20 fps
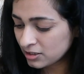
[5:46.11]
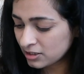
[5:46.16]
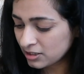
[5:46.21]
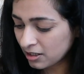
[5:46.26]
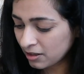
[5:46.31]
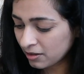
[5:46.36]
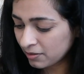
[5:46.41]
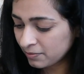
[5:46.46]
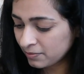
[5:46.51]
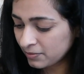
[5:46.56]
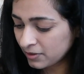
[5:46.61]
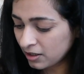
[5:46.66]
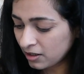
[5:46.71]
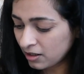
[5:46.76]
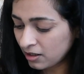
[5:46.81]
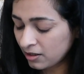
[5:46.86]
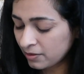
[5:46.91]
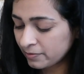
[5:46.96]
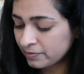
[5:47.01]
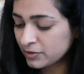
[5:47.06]

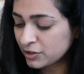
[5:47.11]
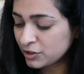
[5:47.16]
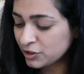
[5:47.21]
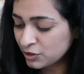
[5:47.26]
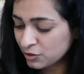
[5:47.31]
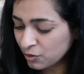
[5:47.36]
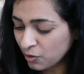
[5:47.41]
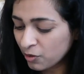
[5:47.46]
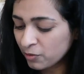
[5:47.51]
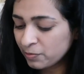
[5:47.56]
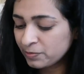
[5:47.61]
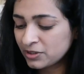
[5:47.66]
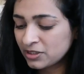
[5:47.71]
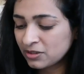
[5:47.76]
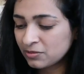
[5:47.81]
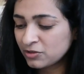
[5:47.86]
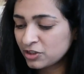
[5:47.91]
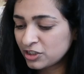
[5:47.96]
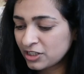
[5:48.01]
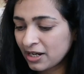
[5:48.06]
some soap,
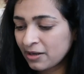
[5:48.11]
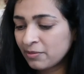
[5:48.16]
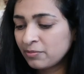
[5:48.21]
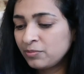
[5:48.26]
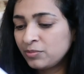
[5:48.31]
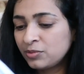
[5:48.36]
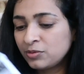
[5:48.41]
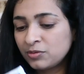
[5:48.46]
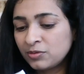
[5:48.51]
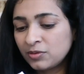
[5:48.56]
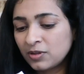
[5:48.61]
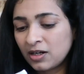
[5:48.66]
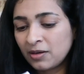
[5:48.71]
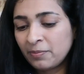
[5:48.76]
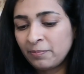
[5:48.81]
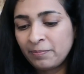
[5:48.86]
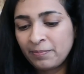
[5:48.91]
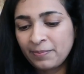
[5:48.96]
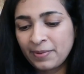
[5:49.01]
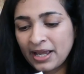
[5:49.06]
some shampoo,
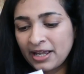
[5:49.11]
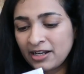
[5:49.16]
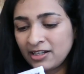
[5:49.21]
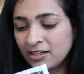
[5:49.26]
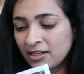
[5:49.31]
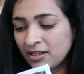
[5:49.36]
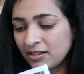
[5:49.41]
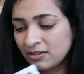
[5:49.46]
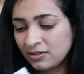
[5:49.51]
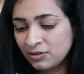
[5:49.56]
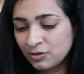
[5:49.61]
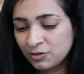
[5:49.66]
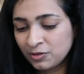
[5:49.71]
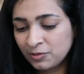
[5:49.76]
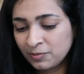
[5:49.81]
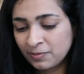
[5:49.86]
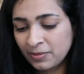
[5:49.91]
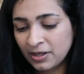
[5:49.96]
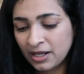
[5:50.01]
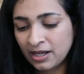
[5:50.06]
a pen and a
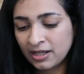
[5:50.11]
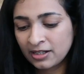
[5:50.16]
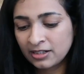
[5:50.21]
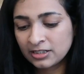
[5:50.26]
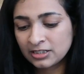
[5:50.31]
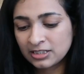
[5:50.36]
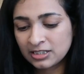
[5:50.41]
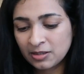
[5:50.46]
notepad,